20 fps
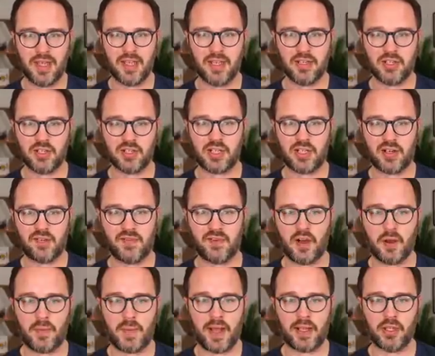just how far
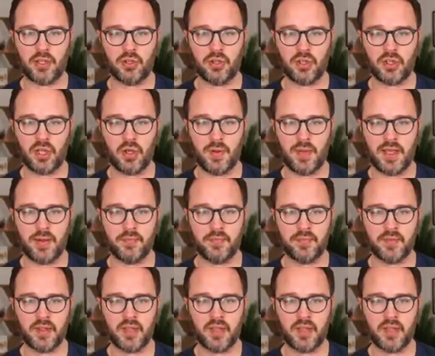back you can go in.